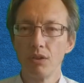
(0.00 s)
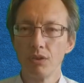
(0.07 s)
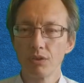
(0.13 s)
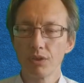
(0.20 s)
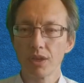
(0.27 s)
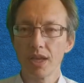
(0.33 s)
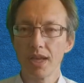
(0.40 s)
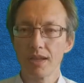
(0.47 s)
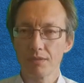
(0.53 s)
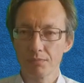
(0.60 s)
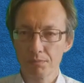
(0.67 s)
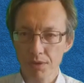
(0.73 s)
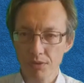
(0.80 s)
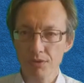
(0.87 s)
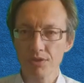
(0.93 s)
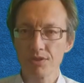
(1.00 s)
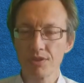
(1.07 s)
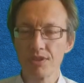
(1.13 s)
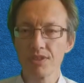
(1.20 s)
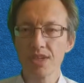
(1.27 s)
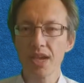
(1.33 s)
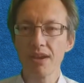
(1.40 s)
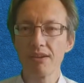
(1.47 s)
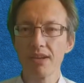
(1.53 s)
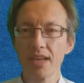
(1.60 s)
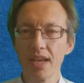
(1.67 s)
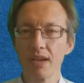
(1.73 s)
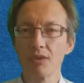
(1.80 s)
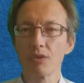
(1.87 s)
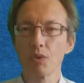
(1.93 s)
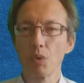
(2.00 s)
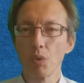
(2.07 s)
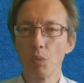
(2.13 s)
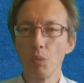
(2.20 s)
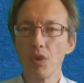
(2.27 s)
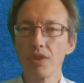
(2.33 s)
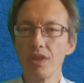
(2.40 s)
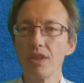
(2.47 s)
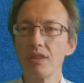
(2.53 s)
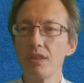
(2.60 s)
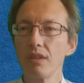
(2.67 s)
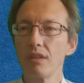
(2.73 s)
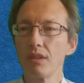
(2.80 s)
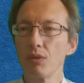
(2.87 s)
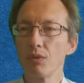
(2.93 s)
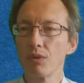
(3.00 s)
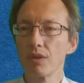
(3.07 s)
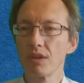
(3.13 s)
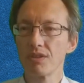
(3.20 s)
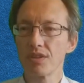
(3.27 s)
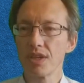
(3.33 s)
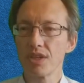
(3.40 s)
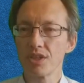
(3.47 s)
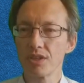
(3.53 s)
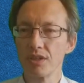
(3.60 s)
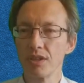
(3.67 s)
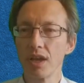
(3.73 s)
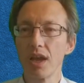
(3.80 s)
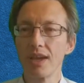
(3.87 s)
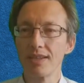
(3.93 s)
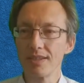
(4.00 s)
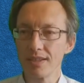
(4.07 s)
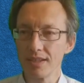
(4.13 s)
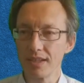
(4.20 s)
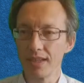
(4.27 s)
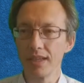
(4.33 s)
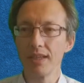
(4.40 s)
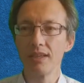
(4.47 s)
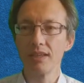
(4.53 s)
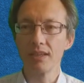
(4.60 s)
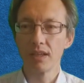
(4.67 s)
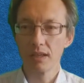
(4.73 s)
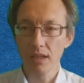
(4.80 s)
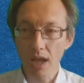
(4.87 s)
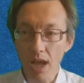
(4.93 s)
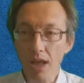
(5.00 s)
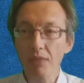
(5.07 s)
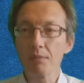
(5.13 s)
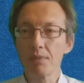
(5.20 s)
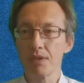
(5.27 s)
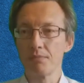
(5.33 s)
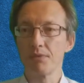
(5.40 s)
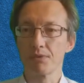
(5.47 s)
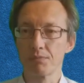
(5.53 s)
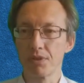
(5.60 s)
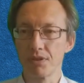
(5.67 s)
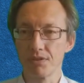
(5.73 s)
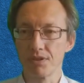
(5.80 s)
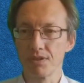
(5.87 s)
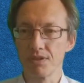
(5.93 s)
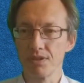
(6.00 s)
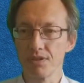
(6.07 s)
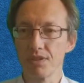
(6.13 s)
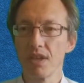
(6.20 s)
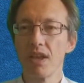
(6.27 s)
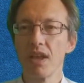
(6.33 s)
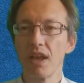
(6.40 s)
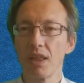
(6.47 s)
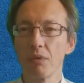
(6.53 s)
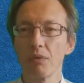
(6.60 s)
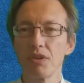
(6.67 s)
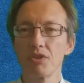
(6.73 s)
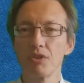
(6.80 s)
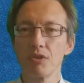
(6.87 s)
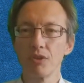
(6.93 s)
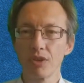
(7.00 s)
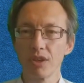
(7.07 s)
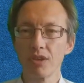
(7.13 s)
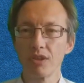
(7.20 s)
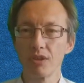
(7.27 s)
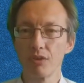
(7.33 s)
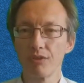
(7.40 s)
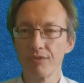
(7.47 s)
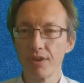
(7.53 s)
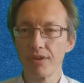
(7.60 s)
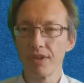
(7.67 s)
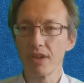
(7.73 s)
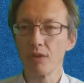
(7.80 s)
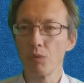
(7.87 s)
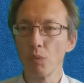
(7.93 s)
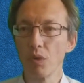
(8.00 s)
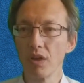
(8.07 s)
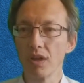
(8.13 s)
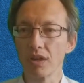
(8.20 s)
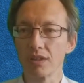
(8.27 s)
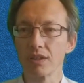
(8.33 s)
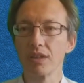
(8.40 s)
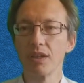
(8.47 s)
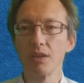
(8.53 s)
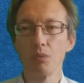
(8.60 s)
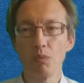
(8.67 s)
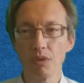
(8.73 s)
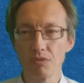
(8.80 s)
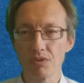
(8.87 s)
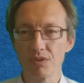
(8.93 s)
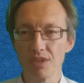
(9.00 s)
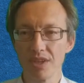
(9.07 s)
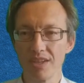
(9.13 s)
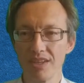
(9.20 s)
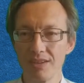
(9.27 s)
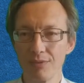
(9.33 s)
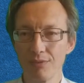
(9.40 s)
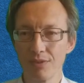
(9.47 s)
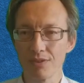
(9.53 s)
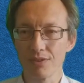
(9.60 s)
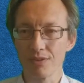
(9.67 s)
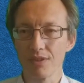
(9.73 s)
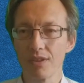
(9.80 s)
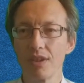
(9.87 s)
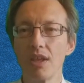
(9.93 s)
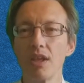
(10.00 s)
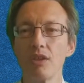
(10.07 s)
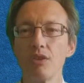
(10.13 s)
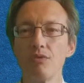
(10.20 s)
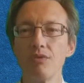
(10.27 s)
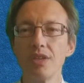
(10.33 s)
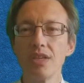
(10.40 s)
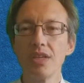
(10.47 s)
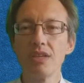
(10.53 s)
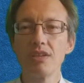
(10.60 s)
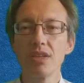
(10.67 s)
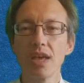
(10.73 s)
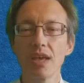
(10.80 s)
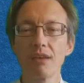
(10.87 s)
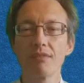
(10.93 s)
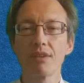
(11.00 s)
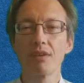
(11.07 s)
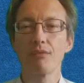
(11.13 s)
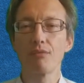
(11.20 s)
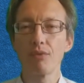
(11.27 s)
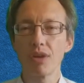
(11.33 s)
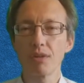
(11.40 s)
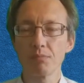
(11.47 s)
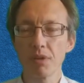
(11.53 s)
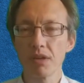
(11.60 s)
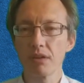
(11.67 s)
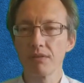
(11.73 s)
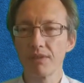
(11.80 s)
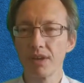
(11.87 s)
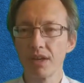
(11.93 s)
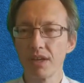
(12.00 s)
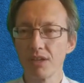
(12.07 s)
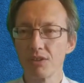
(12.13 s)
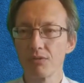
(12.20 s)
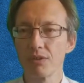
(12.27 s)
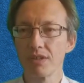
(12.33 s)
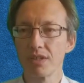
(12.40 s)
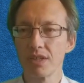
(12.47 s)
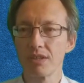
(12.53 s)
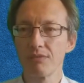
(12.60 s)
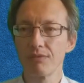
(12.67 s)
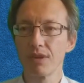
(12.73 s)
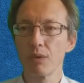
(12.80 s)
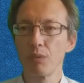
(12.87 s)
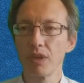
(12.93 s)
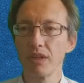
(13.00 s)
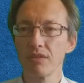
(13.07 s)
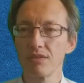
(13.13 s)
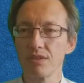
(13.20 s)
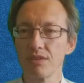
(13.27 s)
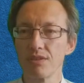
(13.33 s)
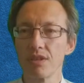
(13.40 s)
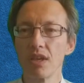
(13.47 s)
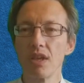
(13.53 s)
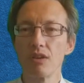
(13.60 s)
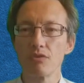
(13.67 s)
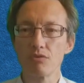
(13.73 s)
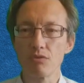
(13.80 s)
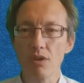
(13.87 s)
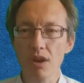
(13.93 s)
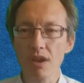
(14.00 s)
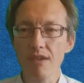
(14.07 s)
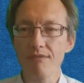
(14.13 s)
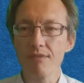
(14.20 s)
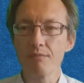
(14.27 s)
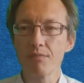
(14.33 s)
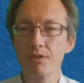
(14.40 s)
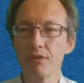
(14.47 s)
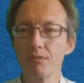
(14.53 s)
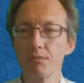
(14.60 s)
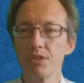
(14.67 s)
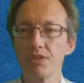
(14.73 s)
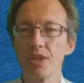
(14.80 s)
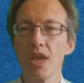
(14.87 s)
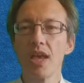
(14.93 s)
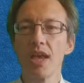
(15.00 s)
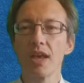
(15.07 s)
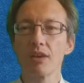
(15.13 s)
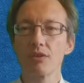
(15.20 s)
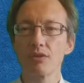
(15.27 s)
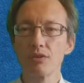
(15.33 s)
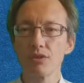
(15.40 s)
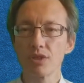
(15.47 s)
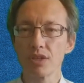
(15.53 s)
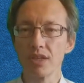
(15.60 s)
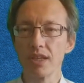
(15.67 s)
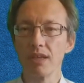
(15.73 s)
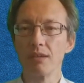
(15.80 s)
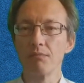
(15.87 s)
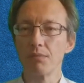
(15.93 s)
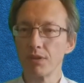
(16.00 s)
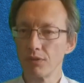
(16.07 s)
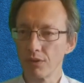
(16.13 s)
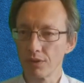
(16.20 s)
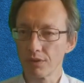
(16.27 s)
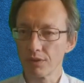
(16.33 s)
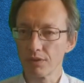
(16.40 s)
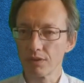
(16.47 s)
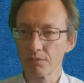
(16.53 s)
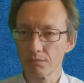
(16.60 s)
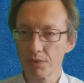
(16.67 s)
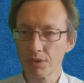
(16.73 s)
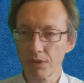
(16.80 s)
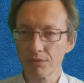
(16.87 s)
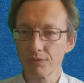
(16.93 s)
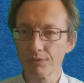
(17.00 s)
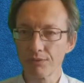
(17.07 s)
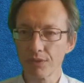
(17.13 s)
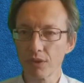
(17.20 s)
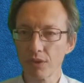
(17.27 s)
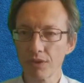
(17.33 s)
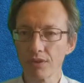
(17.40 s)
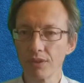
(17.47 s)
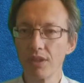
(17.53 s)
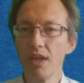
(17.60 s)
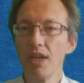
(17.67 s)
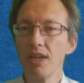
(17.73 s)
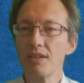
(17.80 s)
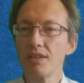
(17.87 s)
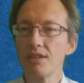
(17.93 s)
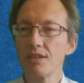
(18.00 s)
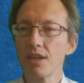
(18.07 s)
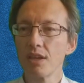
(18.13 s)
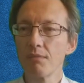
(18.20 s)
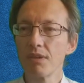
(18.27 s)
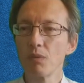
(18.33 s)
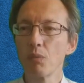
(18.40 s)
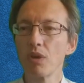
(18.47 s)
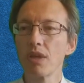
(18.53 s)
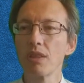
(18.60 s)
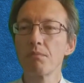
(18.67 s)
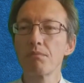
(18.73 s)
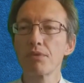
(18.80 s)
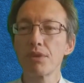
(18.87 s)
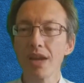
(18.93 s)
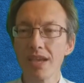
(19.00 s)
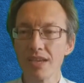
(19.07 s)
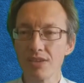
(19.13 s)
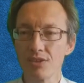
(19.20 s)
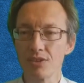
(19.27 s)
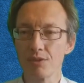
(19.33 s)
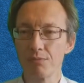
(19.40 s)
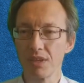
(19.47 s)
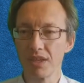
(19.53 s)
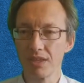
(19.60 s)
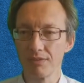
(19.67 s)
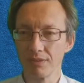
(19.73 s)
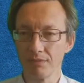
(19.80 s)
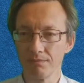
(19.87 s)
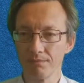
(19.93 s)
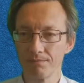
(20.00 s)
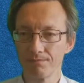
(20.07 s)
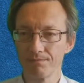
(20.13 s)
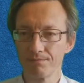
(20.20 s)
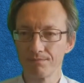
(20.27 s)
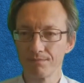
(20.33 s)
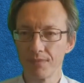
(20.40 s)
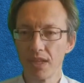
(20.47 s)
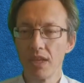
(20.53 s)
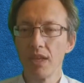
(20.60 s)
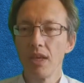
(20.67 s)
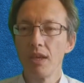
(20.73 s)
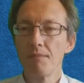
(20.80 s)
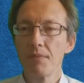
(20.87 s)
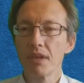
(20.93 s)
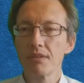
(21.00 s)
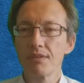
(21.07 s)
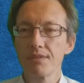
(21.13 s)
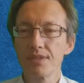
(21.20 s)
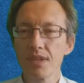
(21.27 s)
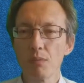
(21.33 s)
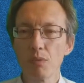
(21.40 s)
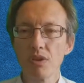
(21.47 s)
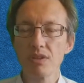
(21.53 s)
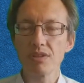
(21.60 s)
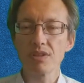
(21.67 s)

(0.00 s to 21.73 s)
look at processes carried out within the organization, ideally other people's processes. Otherwise, you're looking at your very own work and you won't see any difference. You need to have that fresh pair of eyes to identify weaknesses, drive improvements, and crucially, but often forgotten, determine where the praise should be given. Because if someone